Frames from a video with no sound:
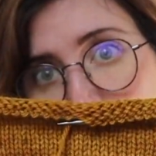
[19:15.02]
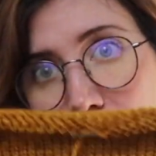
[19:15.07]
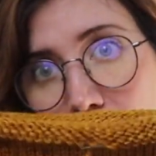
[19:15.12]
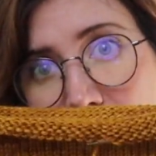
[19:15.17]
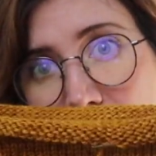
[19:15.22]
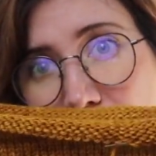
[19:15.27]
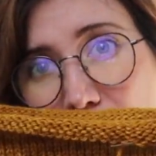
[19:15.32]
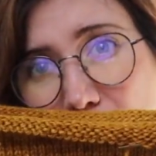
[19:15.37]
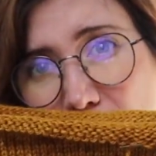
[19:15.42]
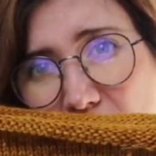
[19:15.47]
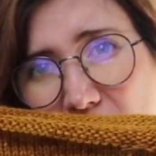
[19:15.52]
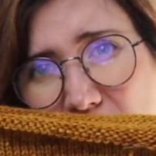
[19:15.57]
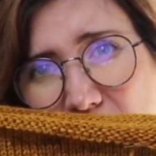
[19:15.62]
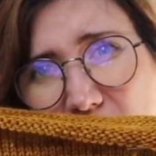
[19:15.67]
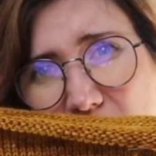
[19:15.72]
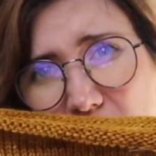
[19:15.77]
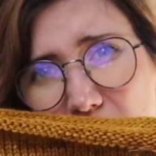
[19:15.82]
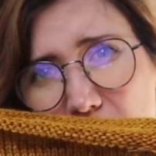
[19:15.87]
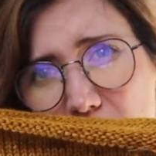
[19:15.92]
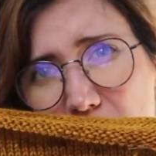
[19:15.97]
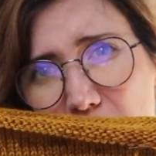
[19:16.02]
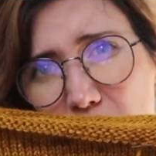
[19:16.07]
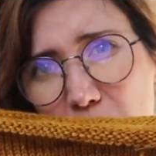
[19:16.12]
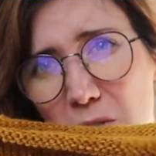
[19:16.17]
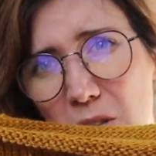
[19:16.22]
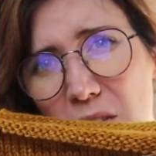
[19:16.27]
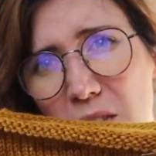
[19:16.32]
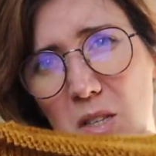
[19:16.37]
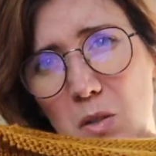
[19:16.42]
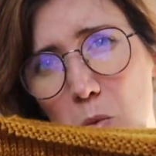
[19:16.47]
was like, do you think this
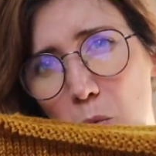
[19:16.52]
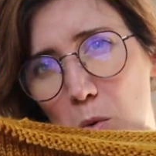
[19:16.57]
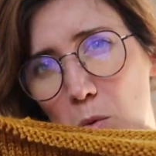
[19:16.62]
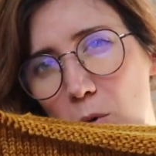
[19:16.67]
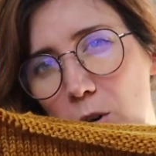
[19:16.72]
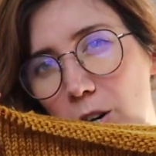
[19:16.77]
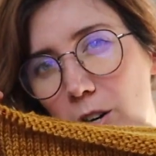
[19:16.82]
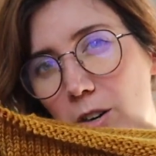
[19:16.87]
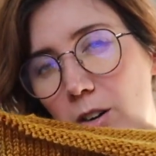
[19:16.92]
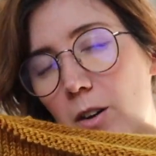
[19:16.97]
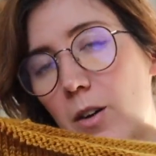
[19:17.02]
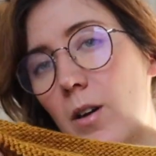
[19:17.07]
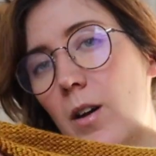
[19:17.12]
will work?